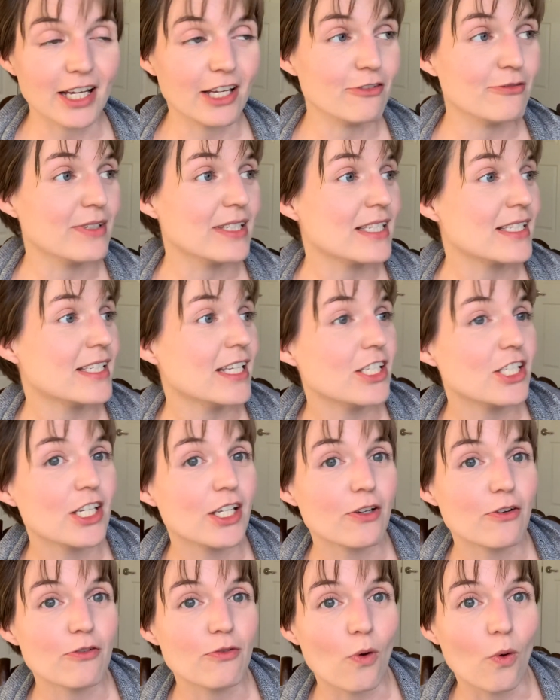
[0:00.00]
I've been
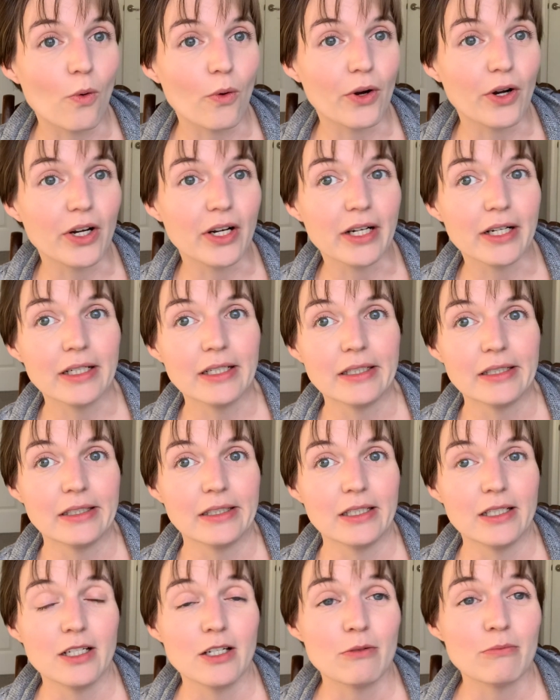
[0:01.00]
stitching for
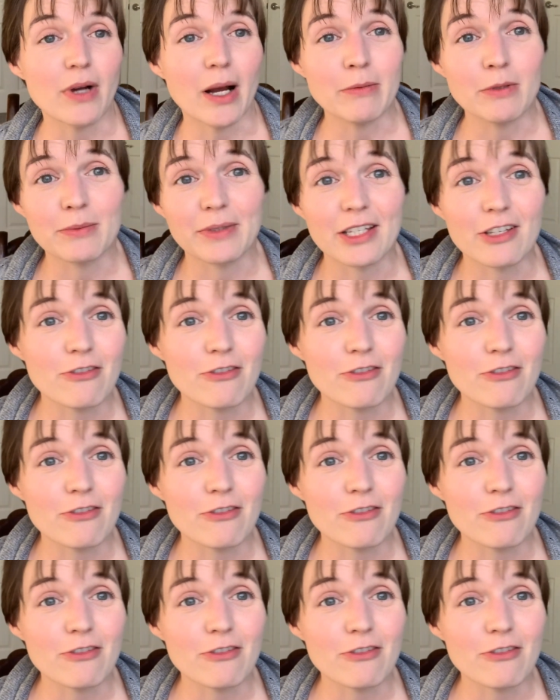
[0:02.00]
probably